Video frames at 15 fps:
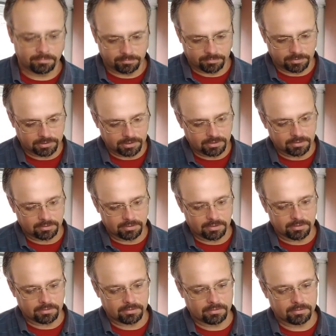See, it
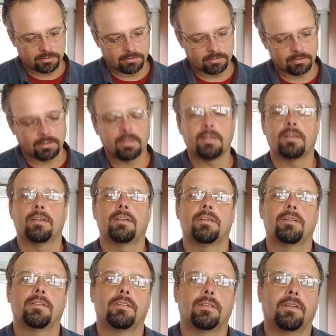says
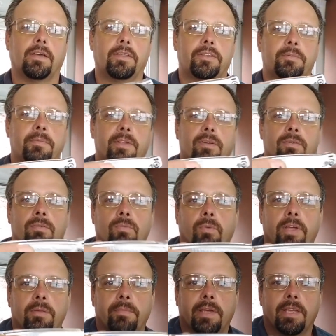Leatherman
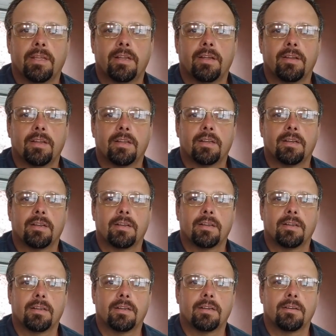Wingman on it.
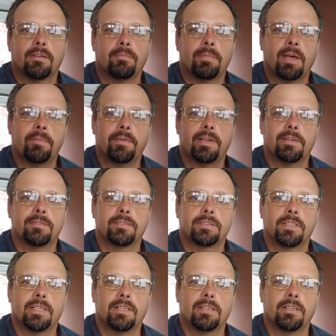You might be able to
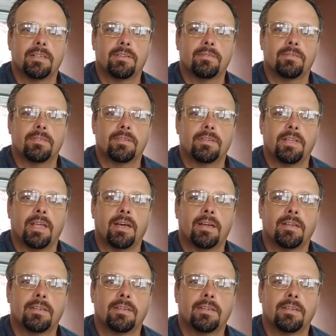see it. Yeah.